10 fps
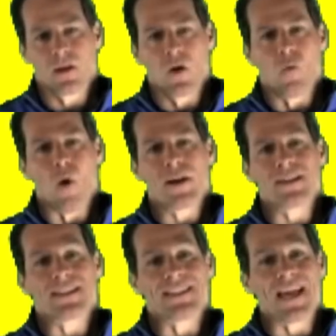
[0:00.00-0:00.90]
What
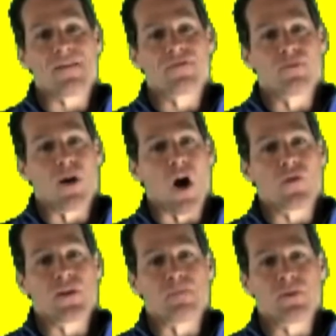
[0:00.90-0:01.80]
is left from all
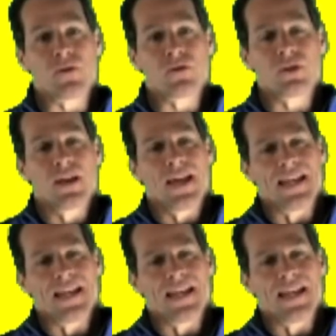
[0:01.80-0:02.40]
the abuse